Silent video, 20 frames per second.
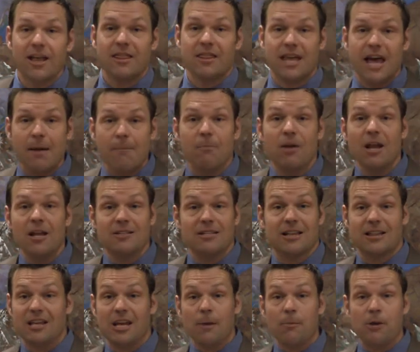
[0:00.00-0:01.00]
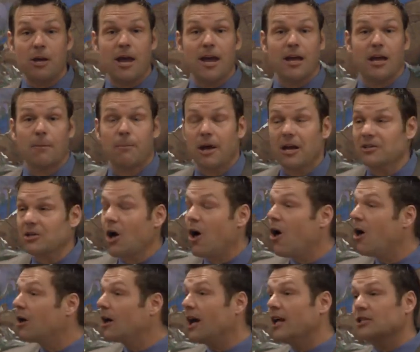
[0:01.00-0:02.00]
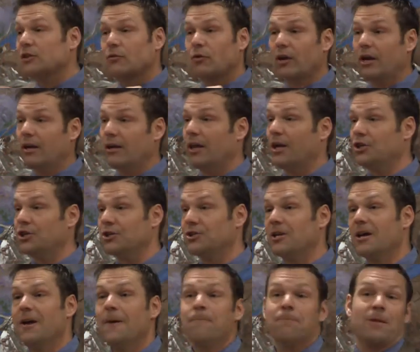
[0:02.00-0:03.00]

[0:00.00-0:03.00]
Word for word: that means that the EPA can pass all kinds of regulations